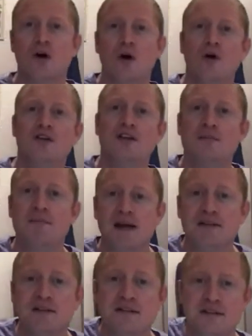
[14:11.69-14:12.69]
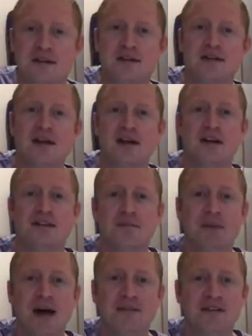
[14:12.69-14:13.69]
Or the dependency in
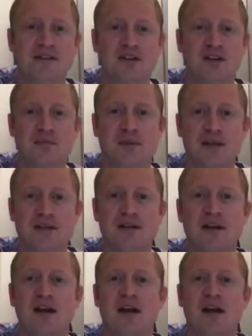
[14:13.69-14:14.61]
the past is not dependent.